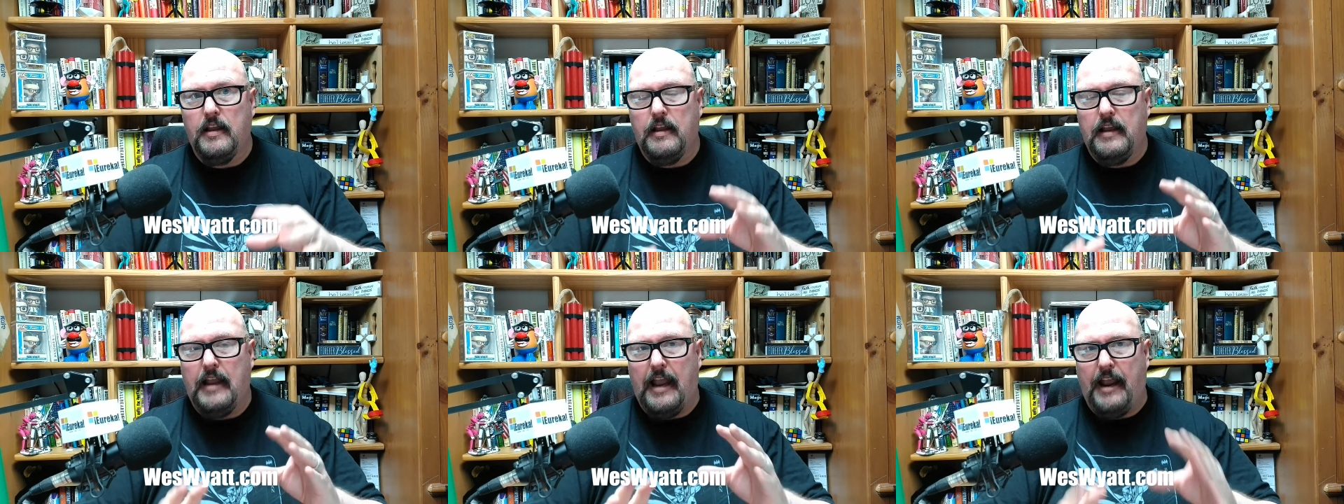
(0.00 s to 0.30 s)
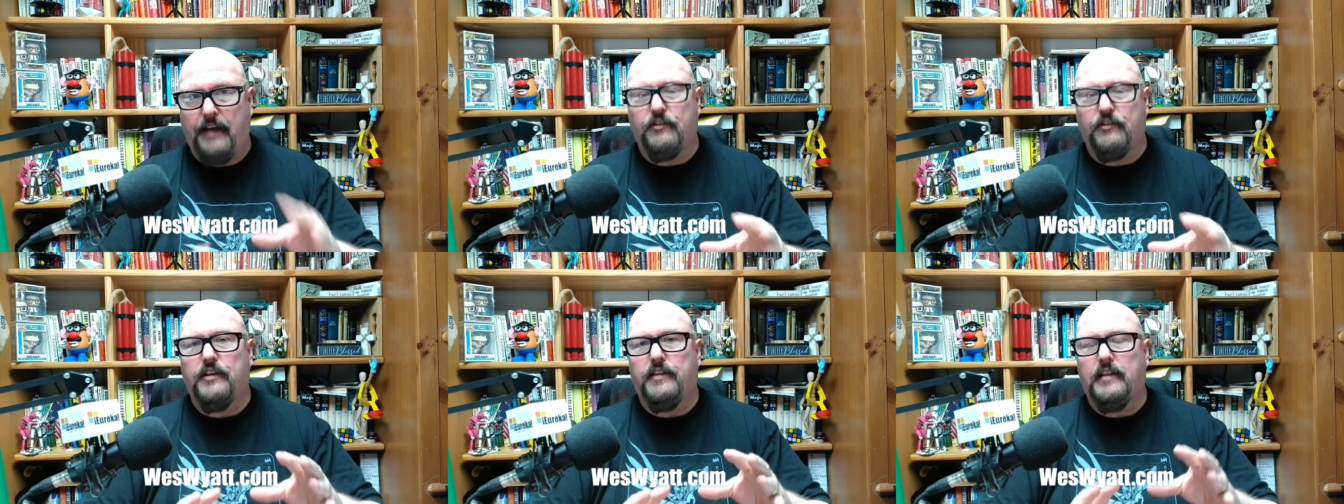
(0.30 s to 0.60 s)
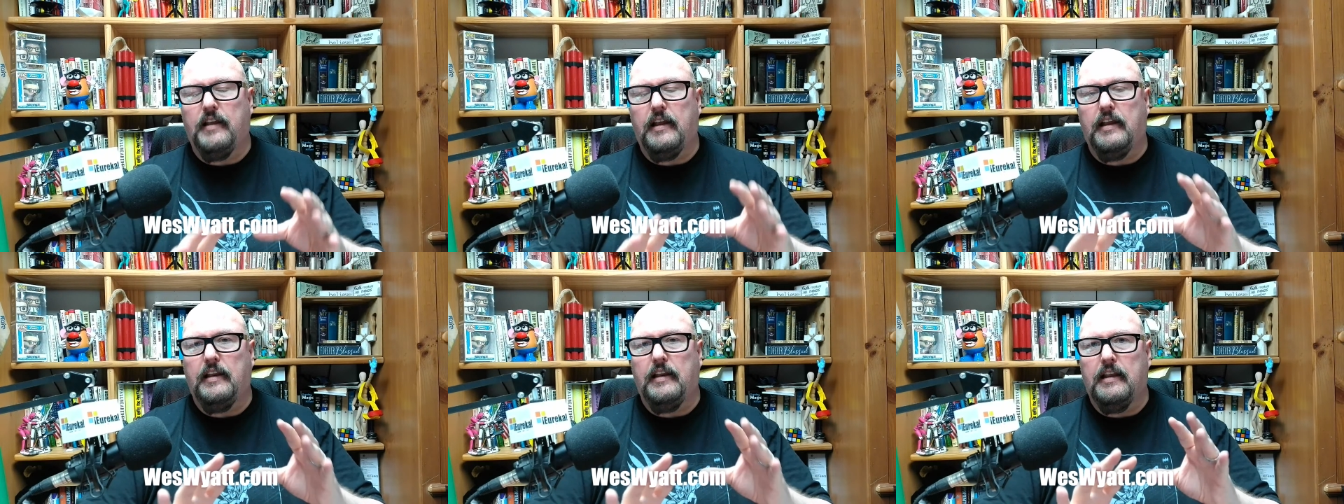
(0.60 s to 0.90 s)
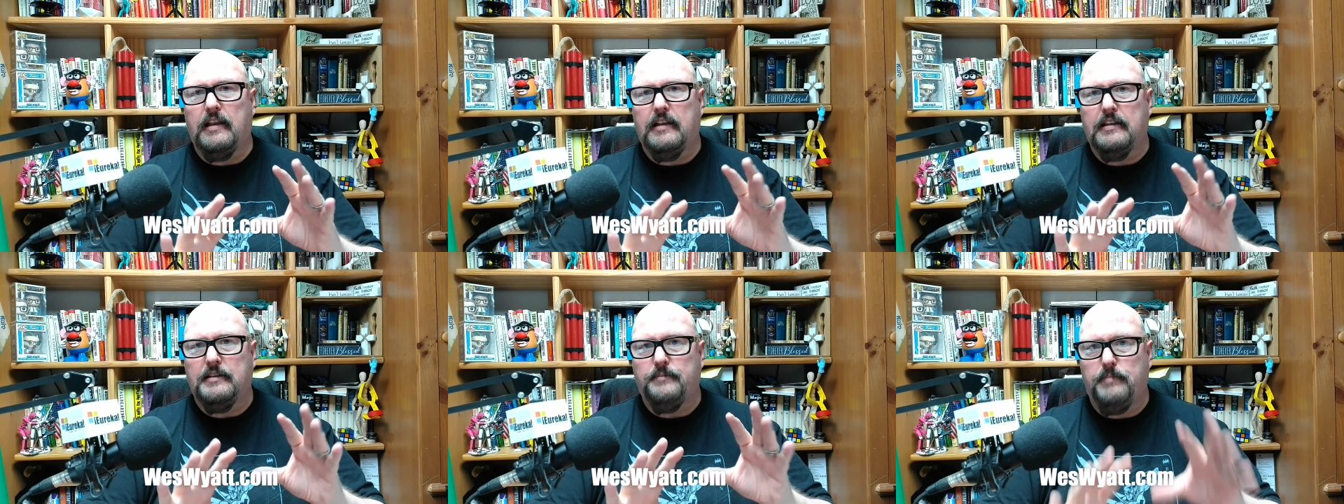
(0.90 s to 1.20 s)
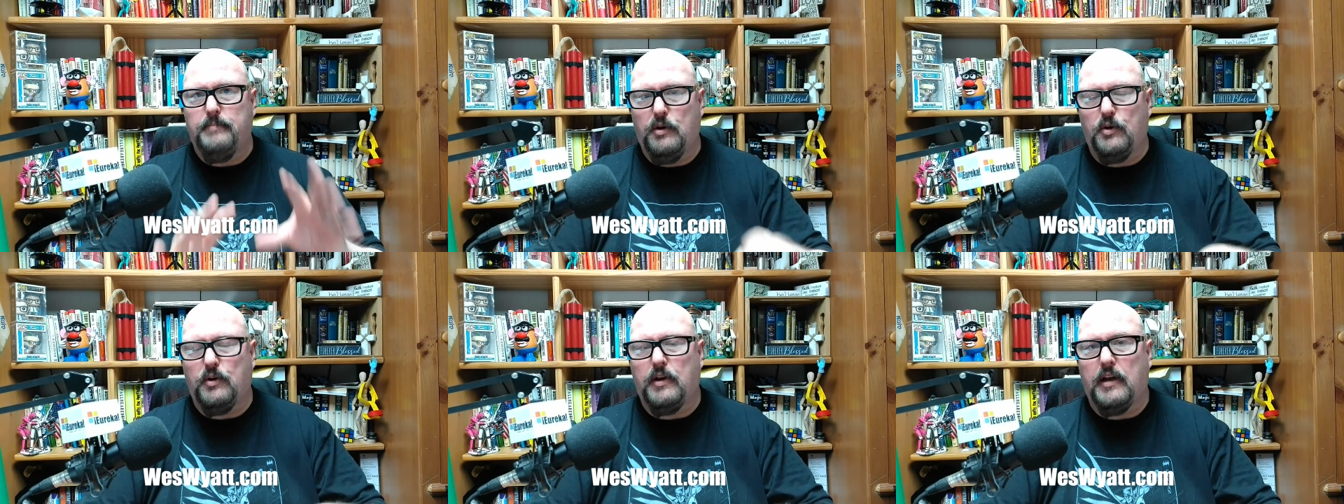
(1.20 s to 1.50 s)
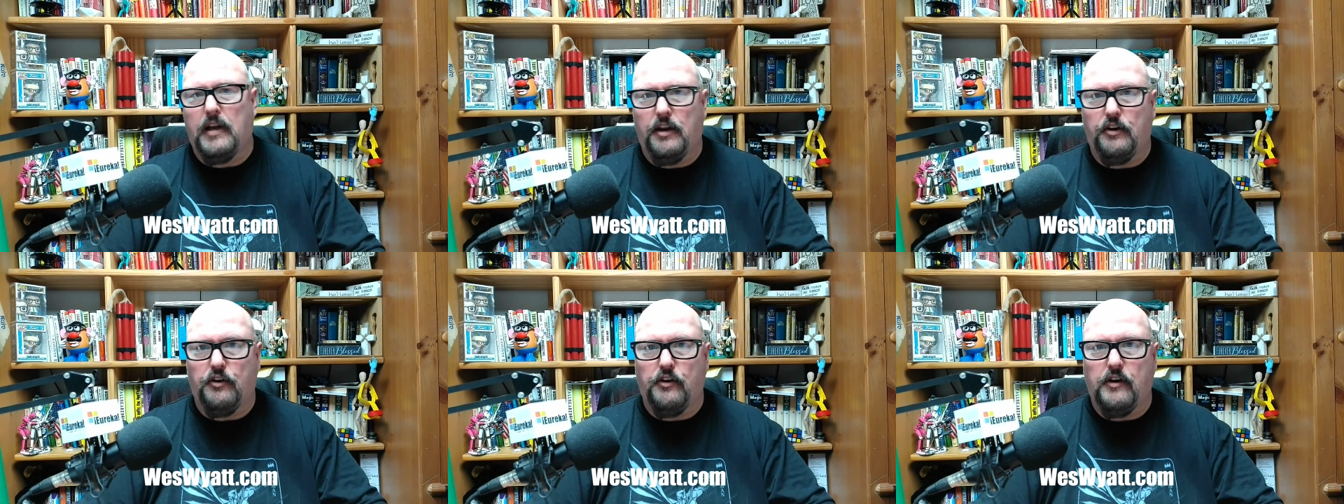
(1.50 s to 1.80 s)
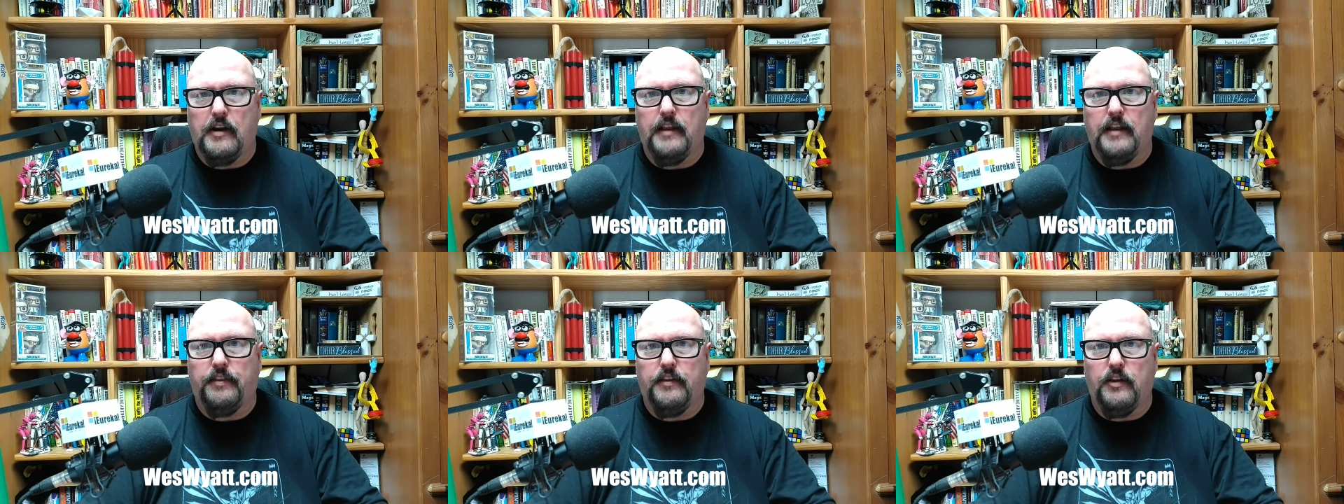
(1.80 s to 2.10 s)
everything that is building
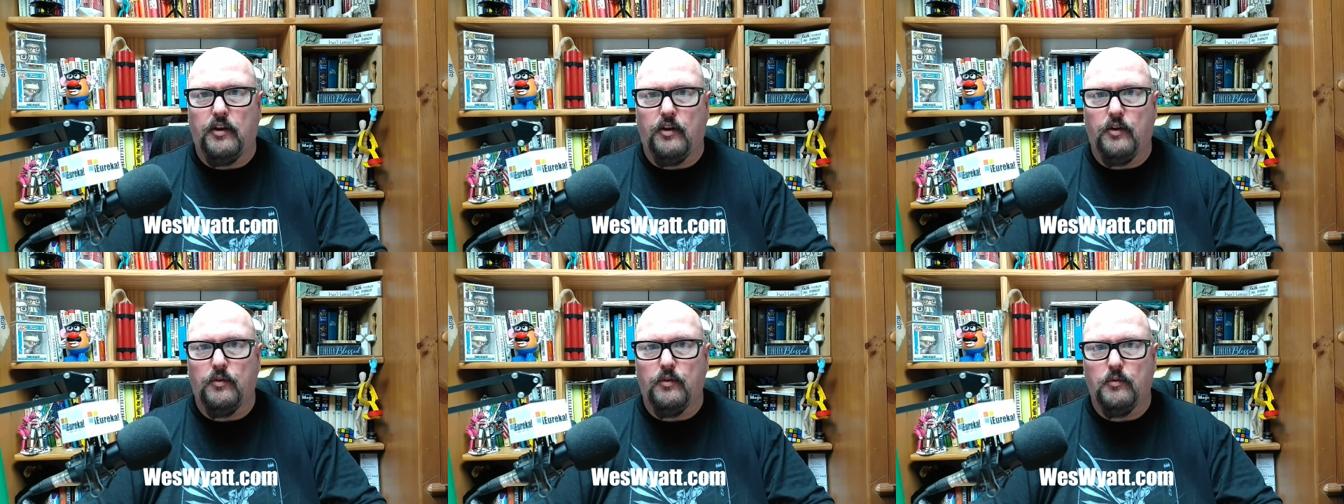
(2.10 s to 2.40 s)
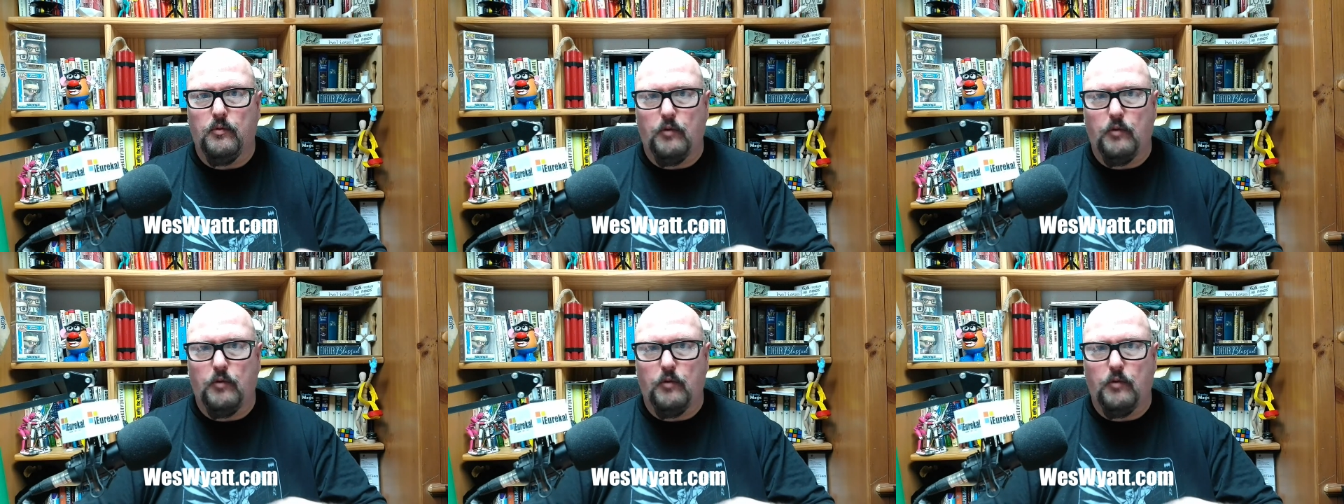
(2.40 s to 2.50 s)
underneath you,